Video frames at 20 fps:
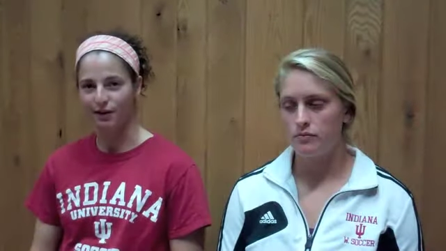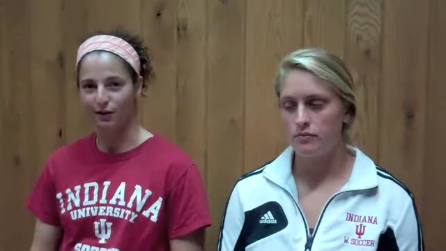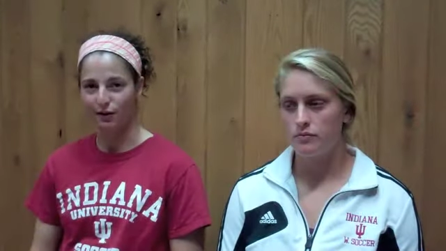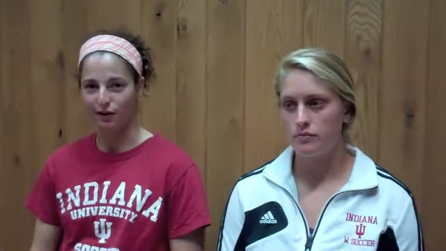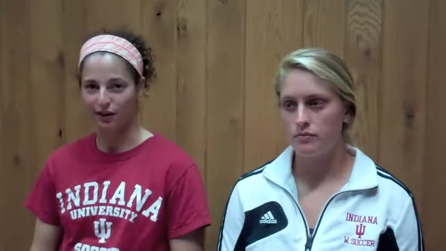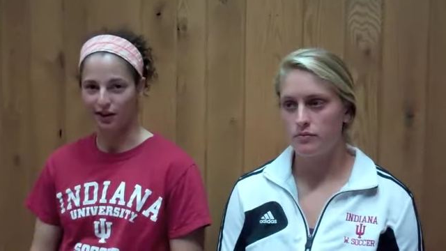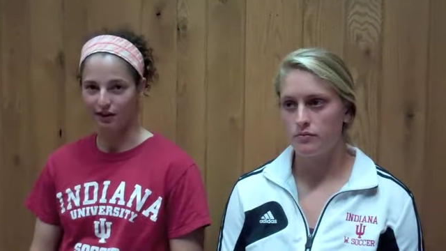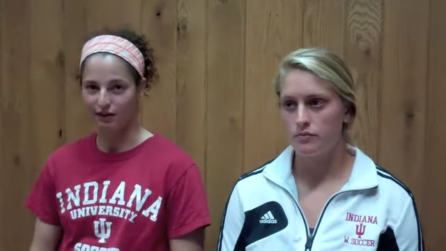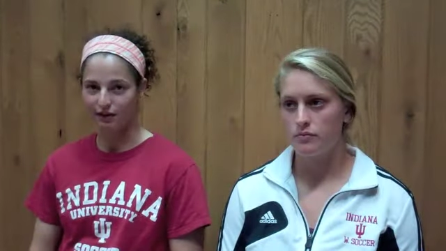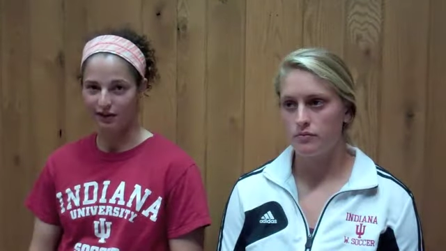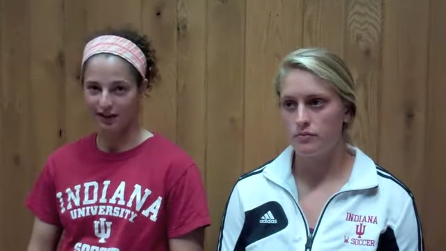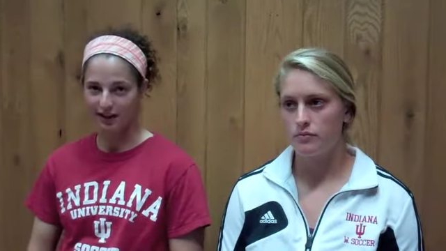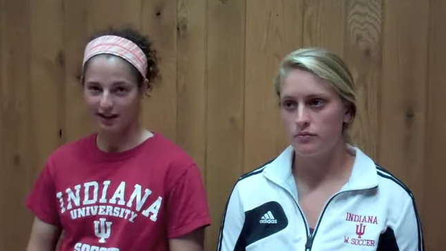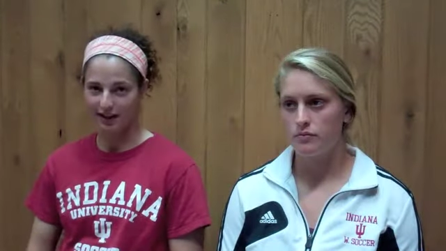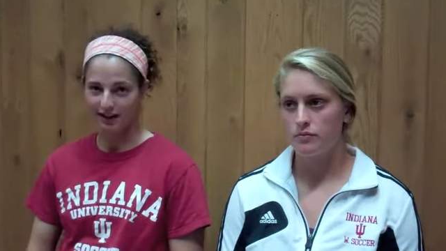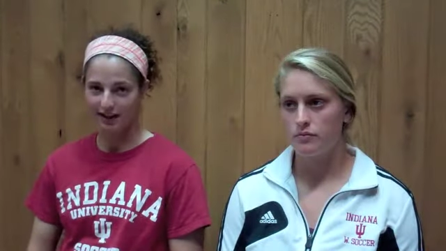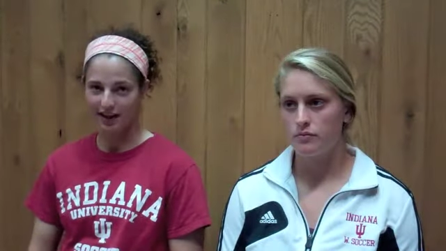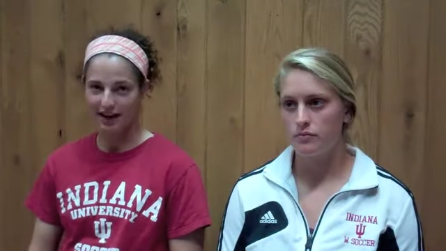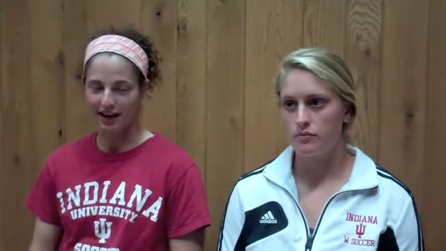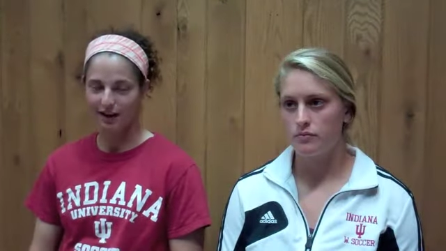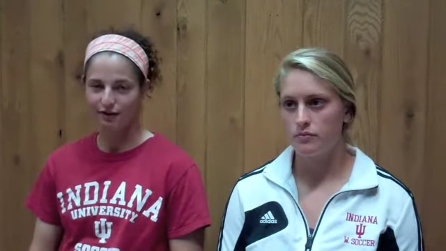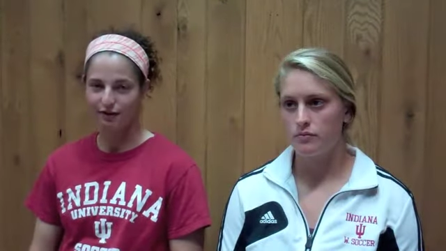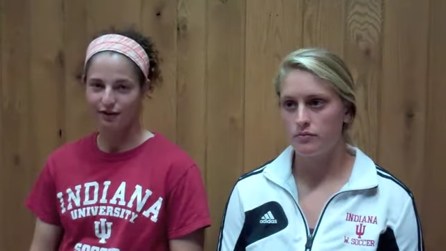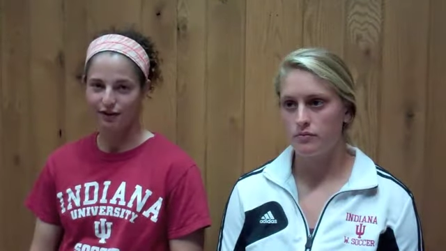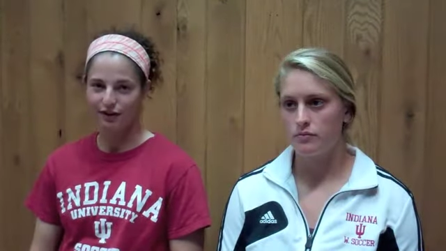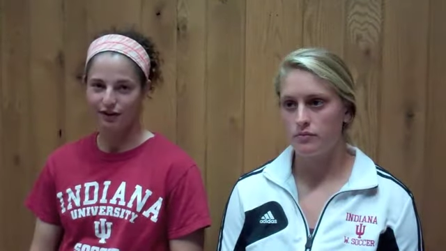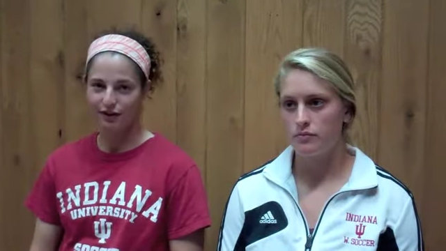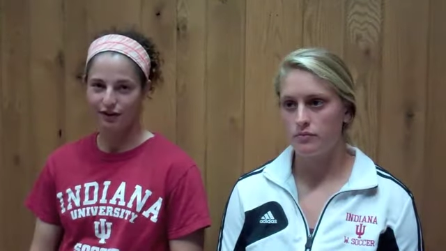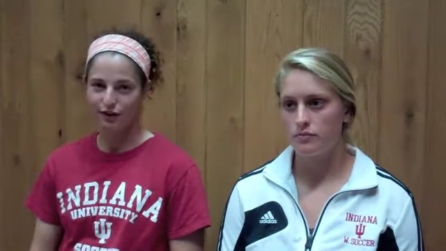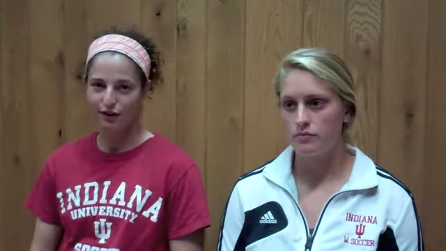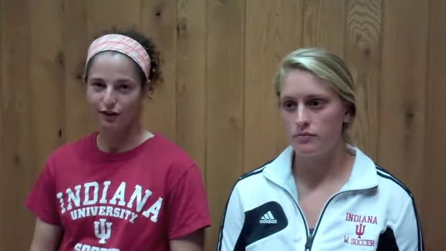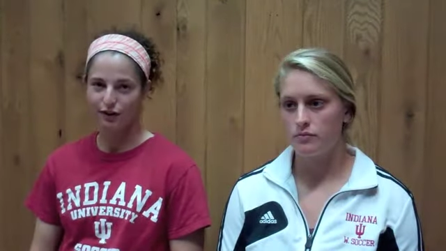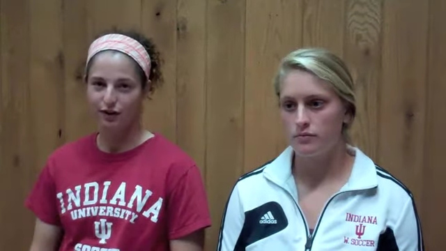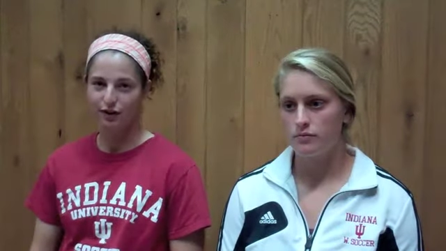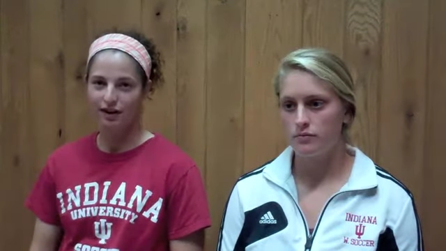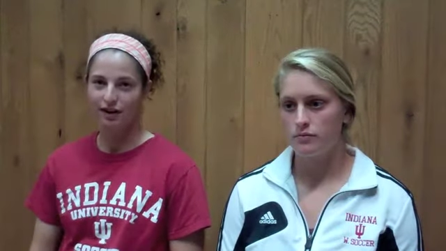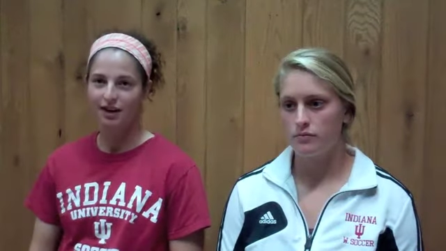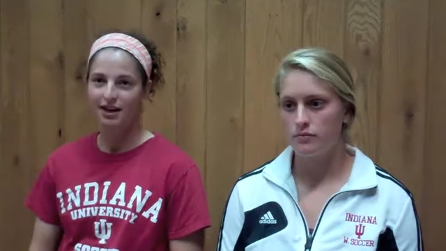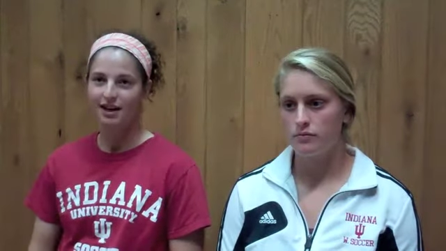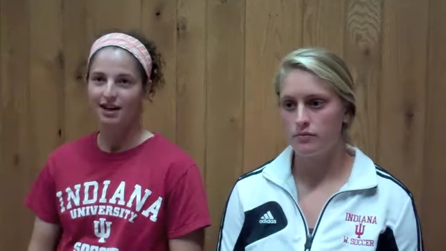Speaker 1: or lifting in the afternoon
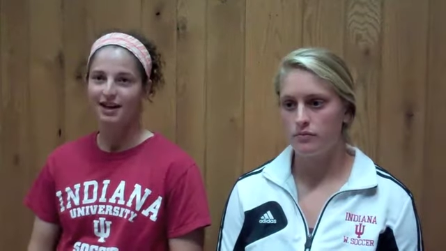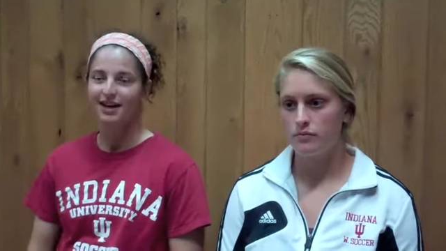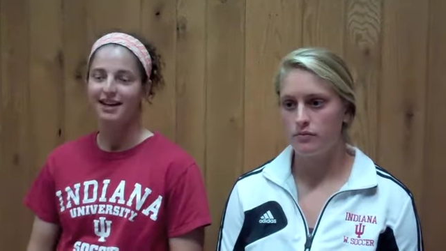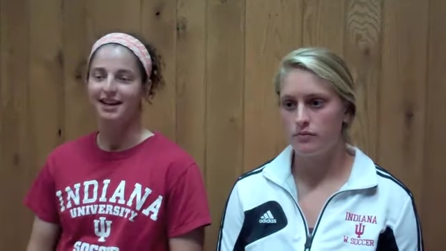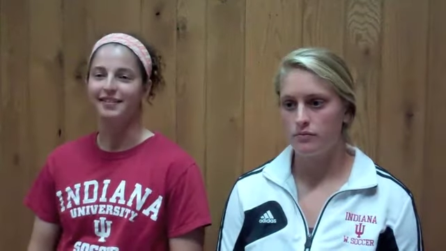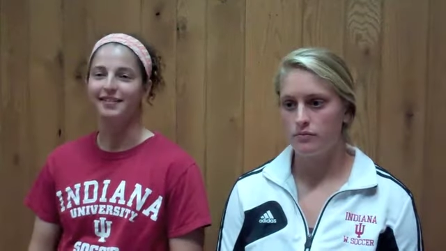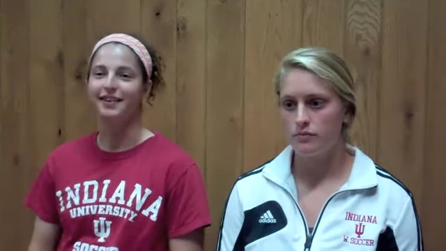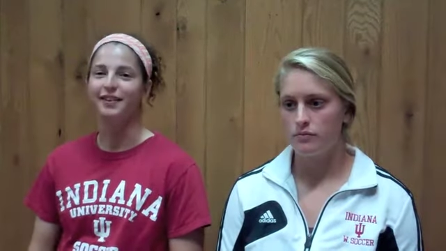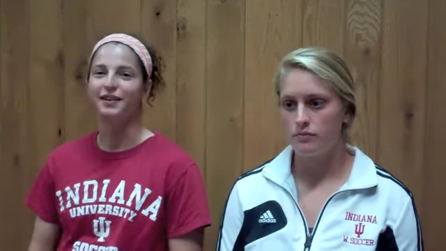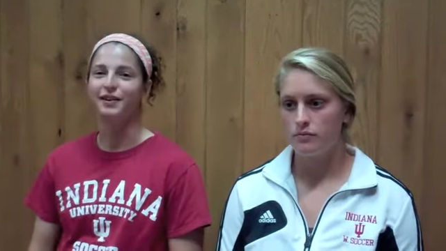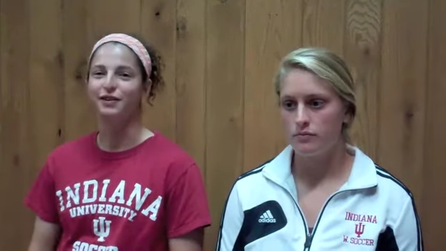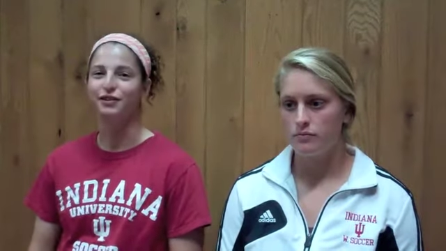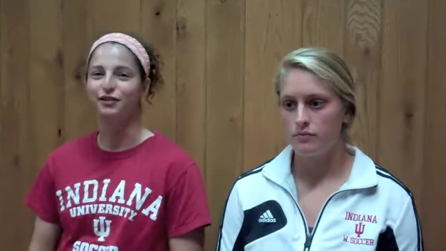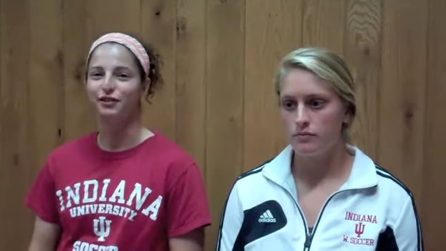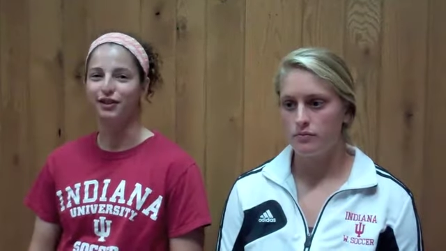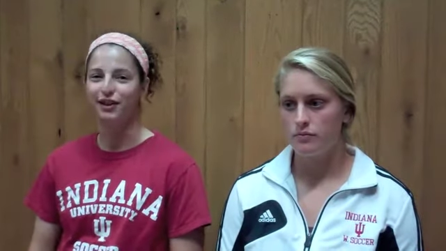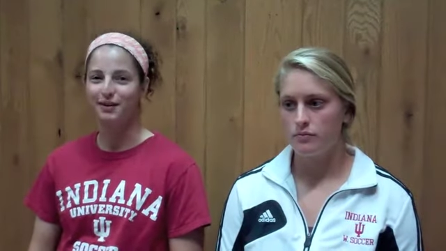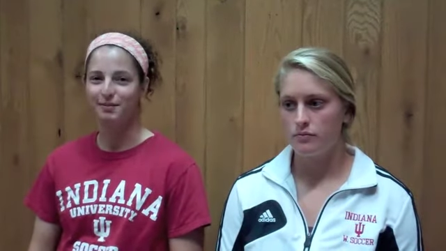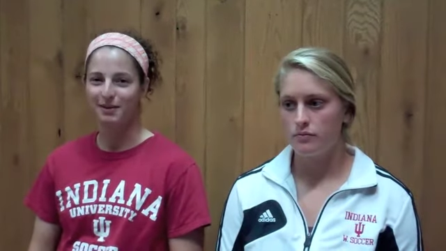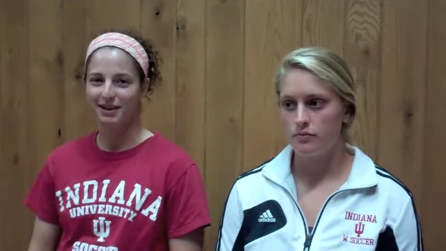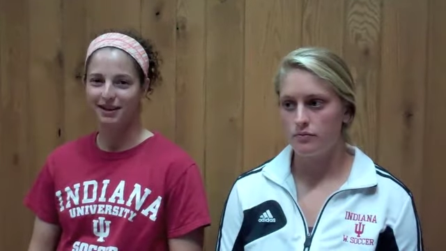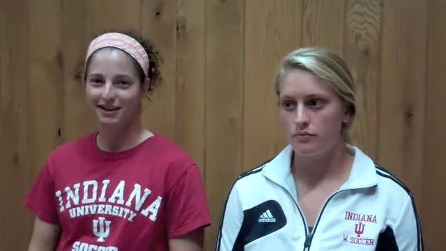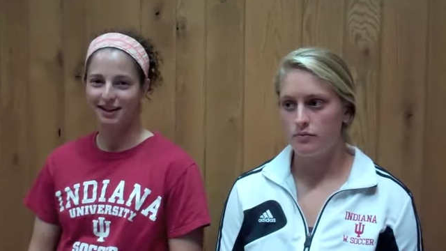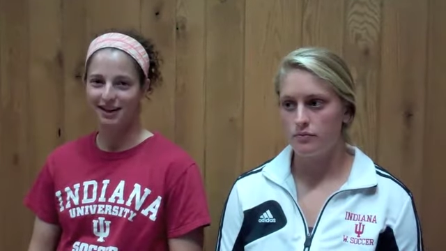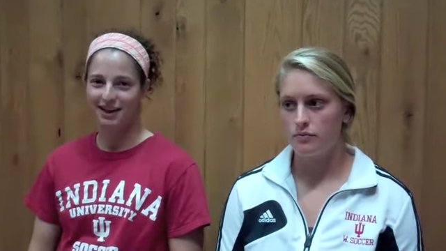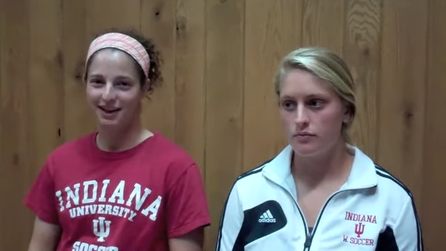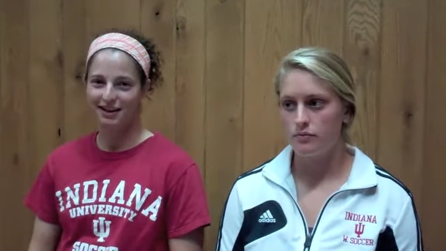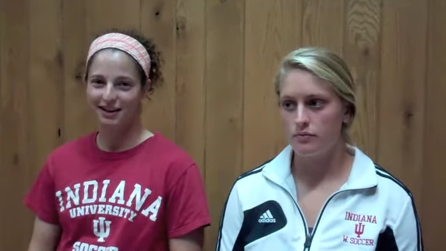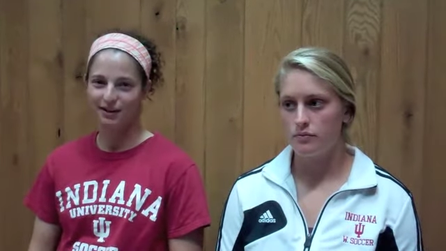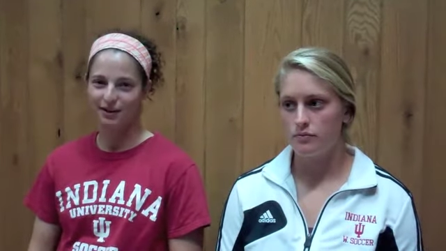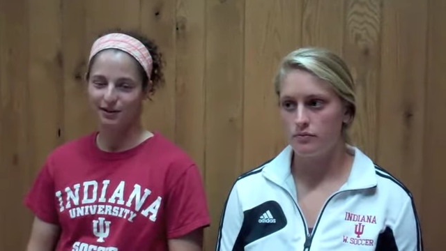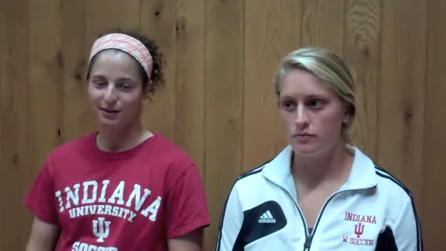and then there's treatment again at